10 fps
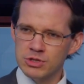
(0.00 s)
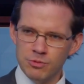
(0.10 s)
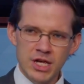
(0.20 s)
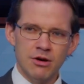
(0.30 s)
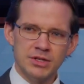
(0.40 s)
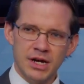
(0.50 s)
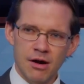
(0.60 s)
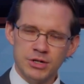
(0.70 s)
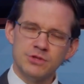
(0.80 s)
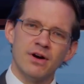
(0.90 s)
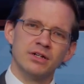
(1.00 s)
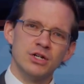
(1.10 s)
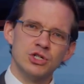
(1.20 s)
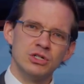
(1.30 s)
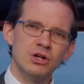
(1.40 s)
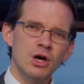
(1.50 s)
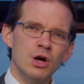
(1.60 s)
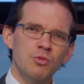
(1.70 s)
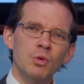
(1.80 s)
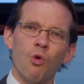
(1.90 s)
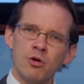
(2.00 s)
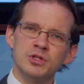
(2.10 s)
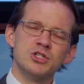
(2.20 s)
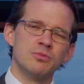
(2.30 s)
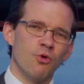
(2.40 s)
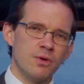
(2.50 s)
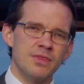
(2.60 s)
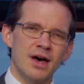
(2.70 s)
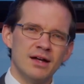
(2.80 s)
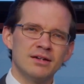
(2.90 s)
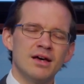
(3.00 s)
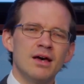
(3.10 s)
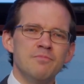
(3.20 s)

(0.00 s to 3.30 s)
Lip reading: And we here at the Heritage Foundation, we warmly support that.